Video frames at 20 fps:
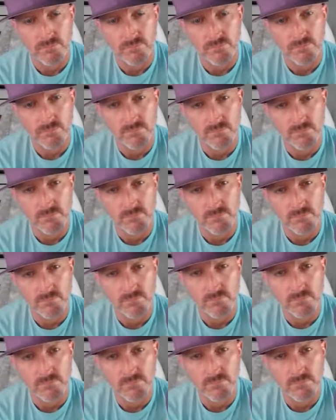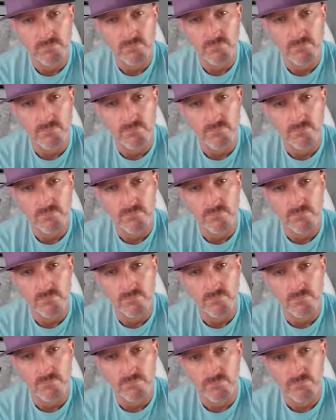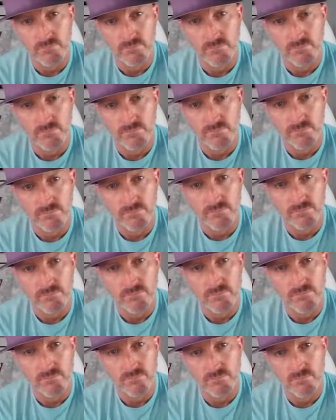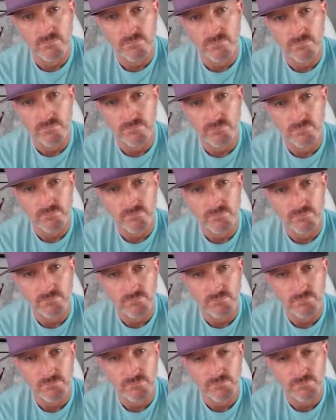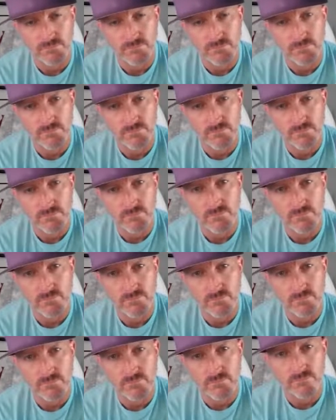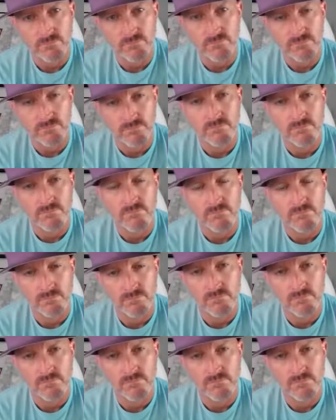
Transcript: No words are spoken by the person on screen.